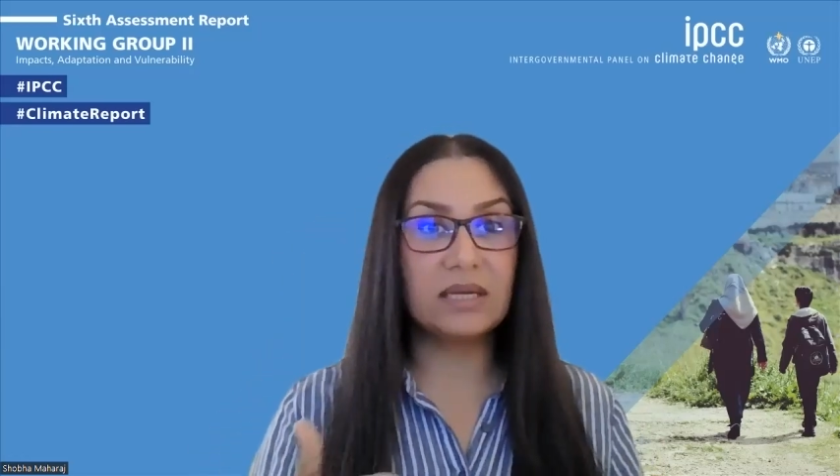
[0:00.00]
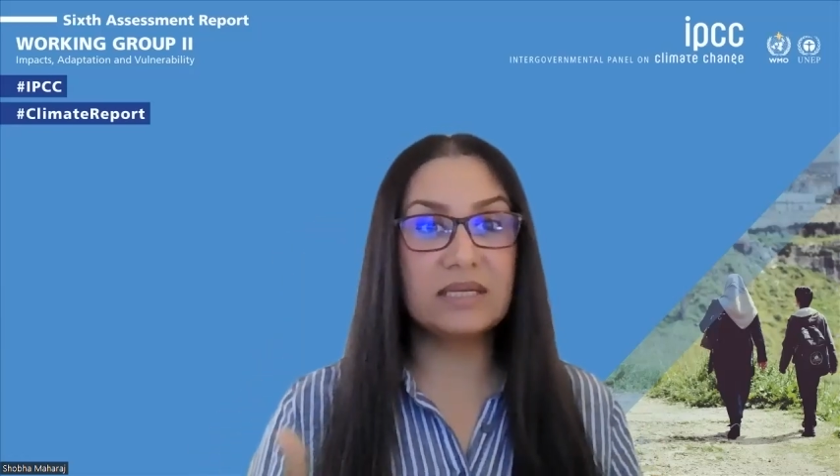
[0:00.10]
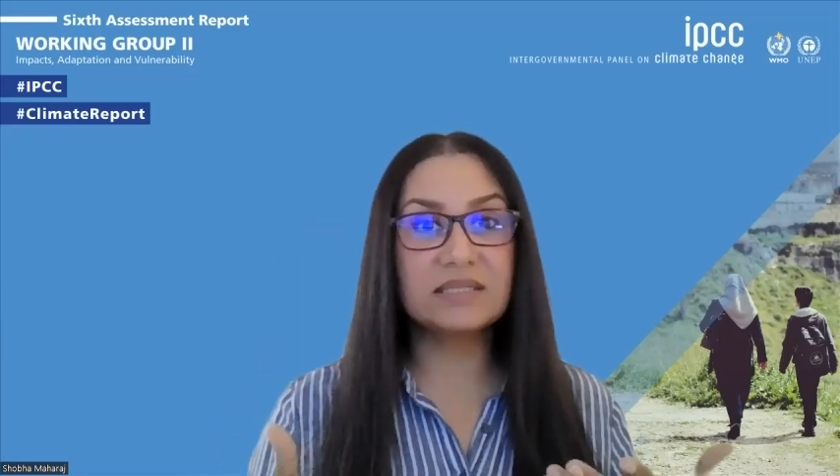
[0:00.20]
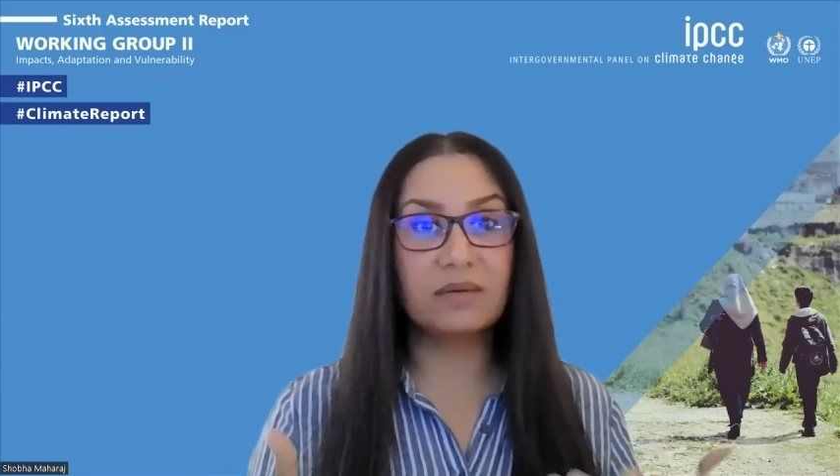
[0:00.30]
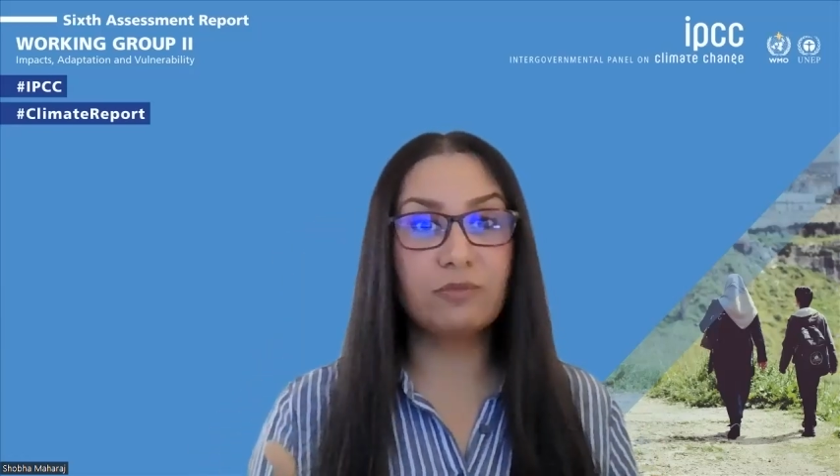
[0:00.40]

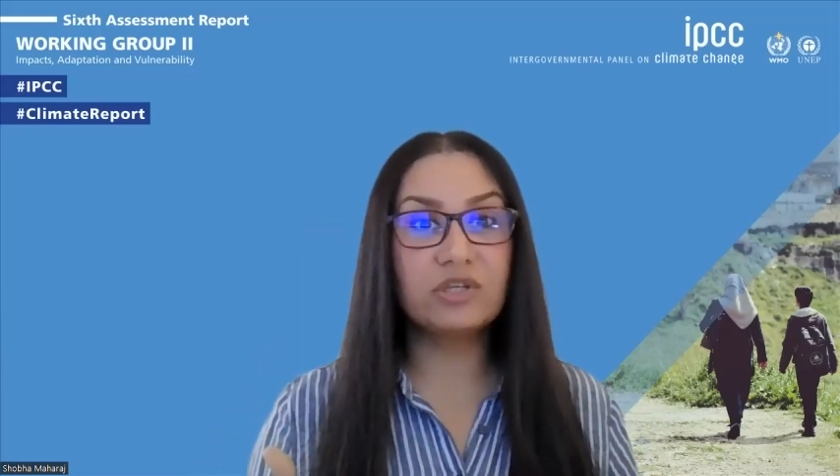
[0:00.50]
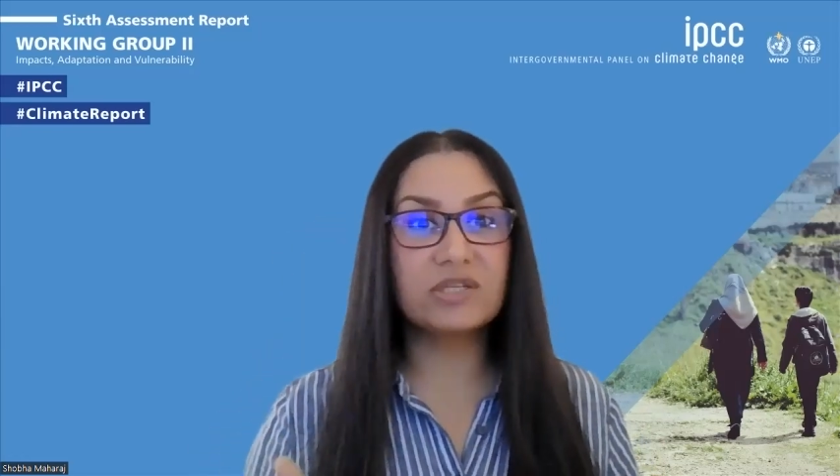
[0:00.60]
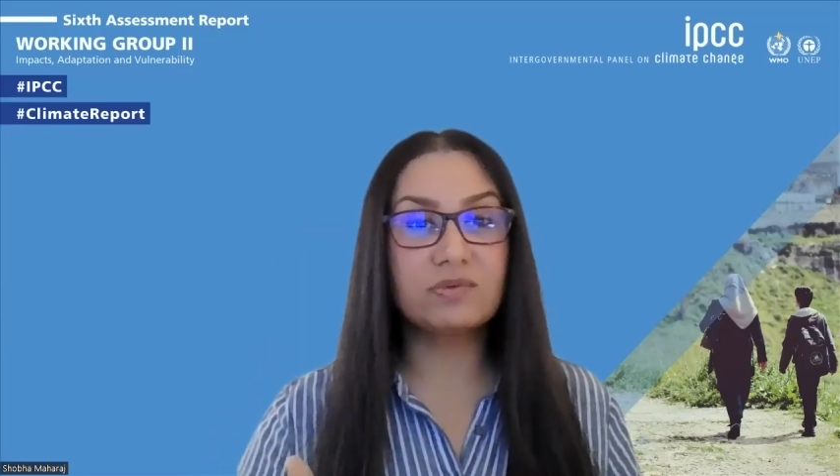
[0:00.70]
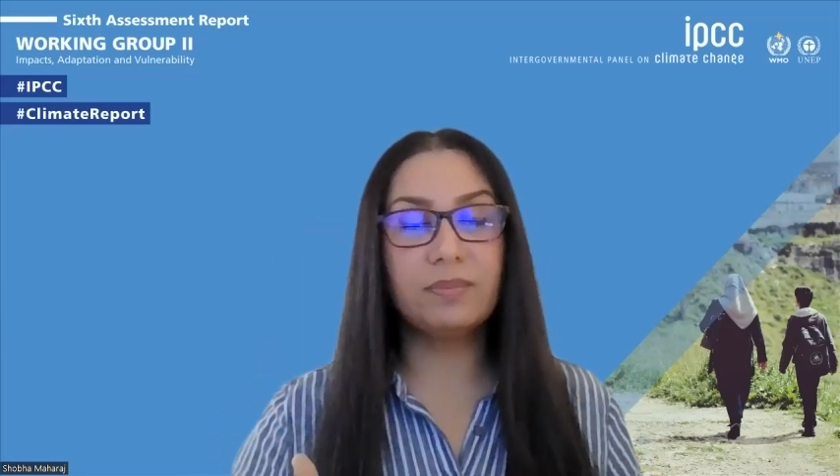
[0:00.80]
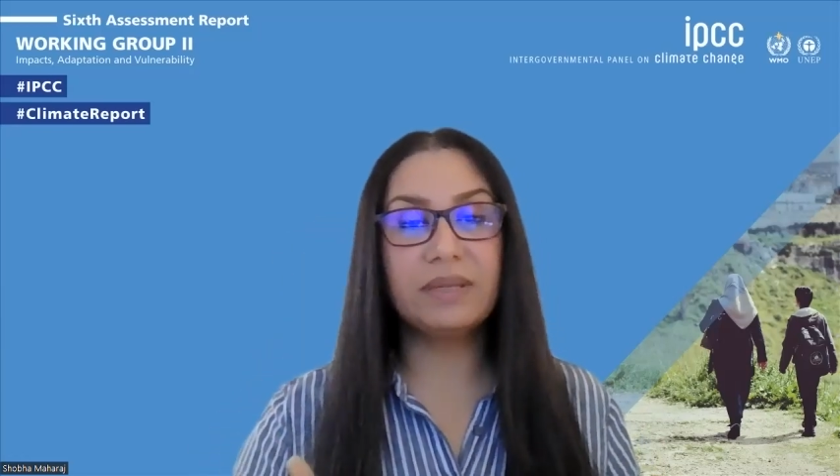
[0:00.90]
in some
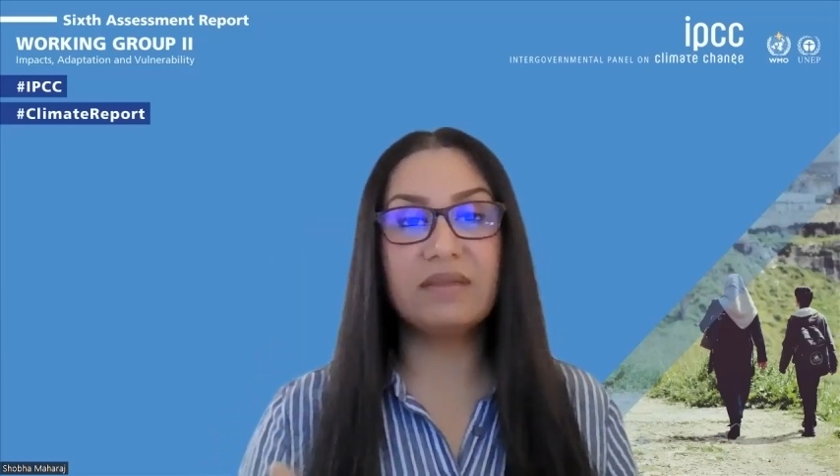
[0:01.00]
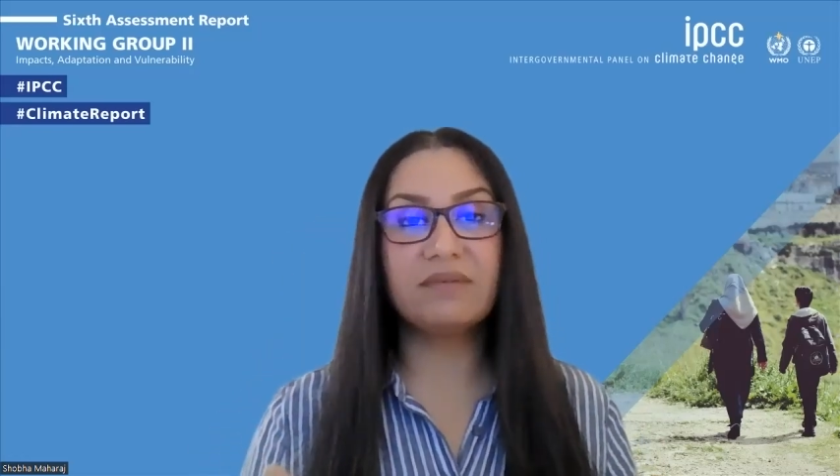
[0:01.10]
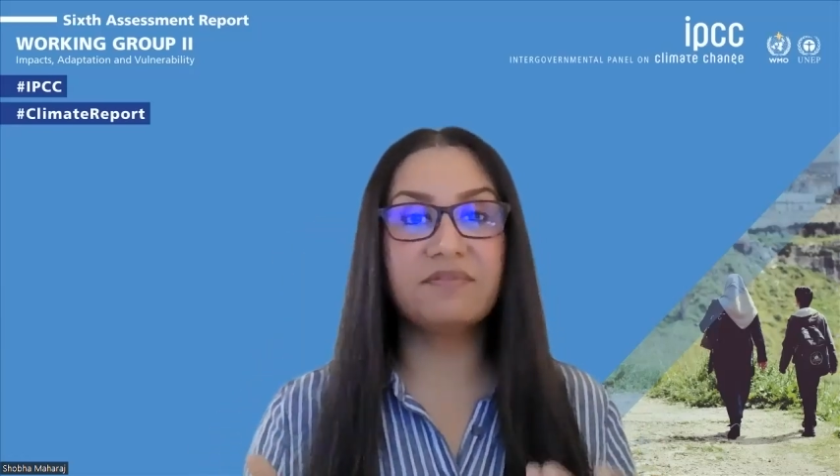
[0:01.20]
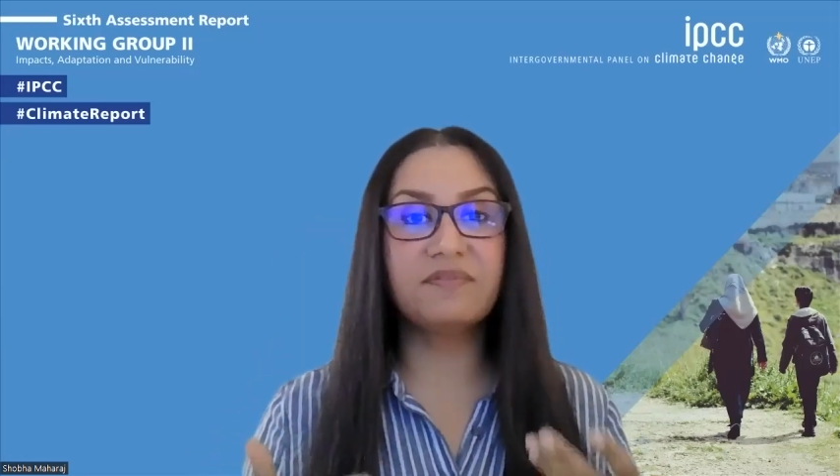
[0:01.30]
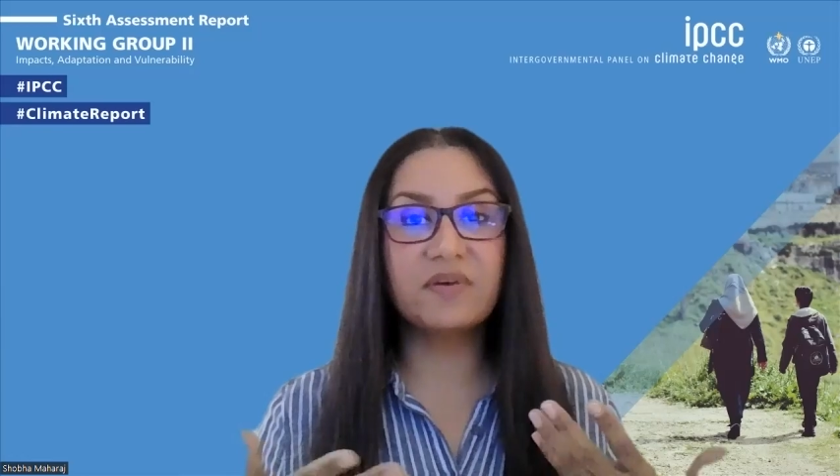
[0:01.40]
regions will be
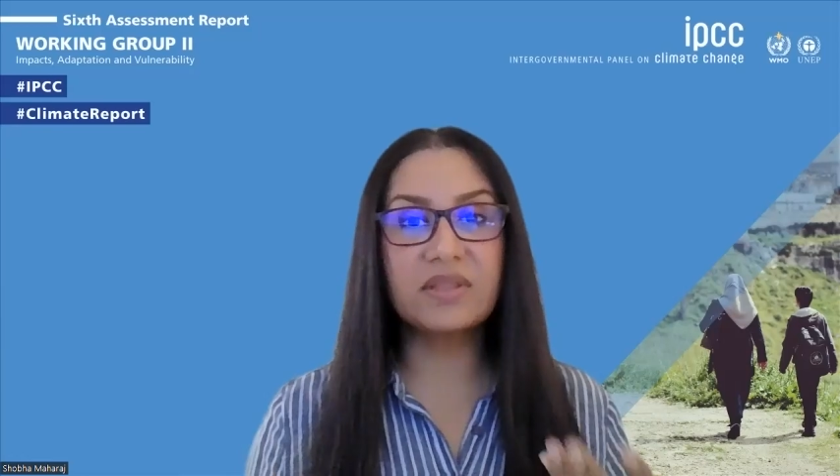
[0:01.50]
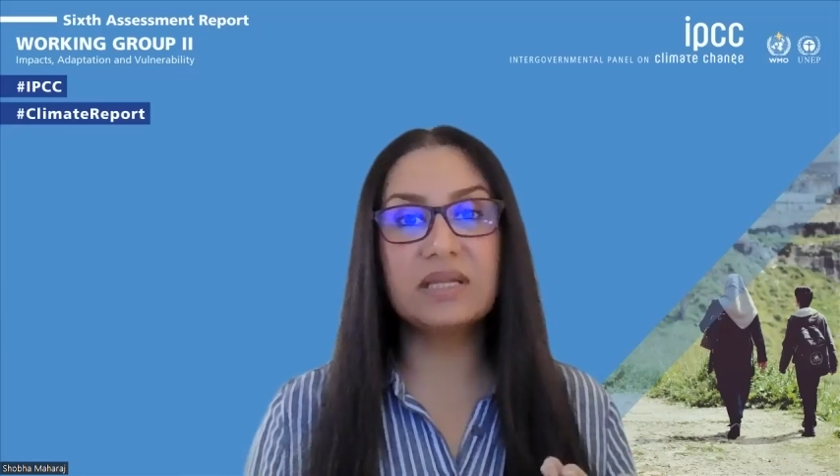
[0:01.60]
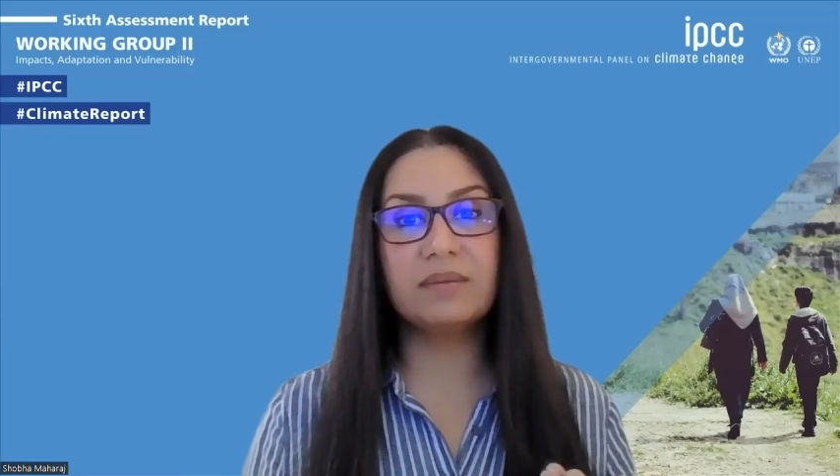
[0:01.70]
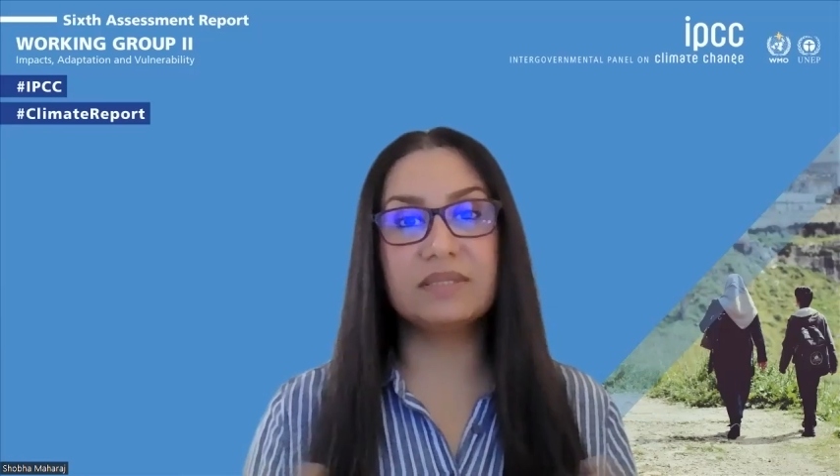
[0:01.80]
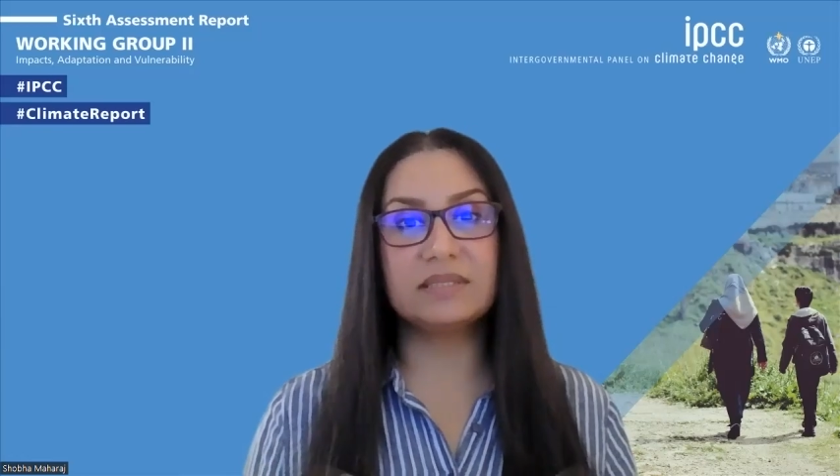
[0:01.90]
even further
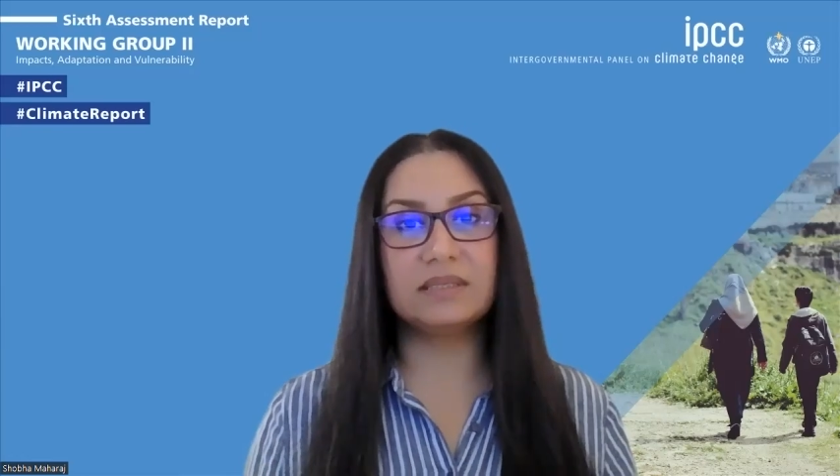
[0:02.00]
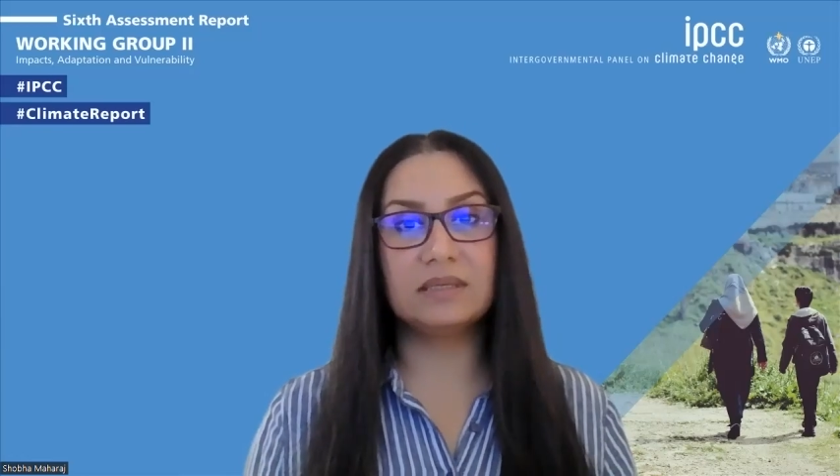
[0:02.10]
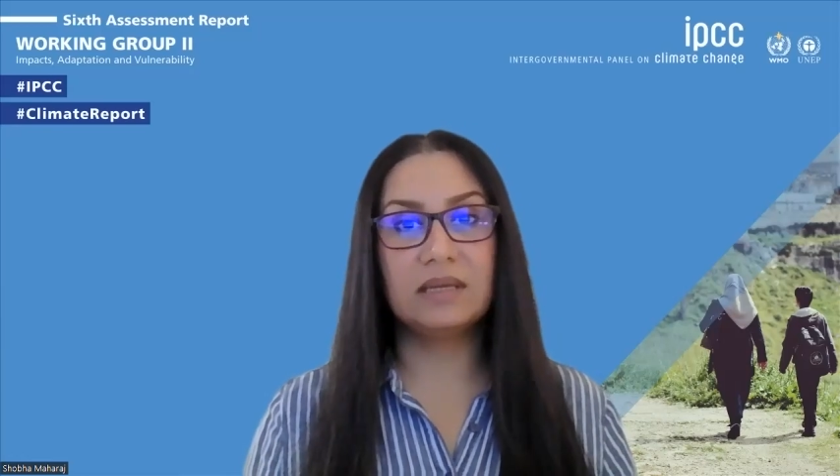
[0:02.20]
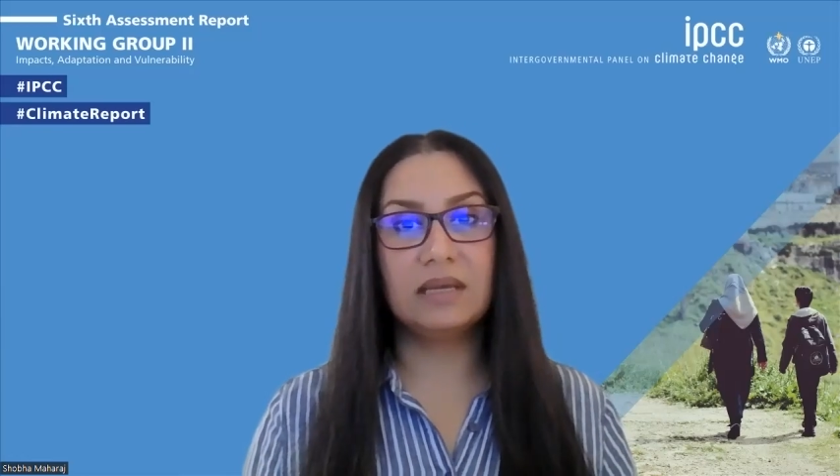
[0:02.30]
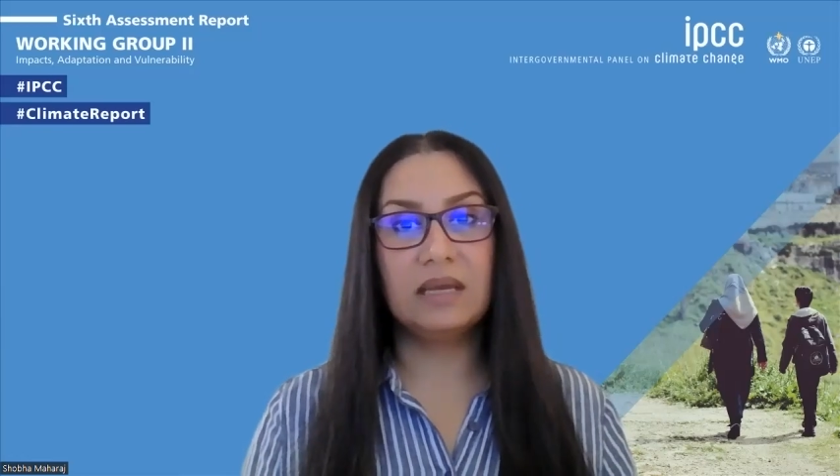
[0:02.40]
limited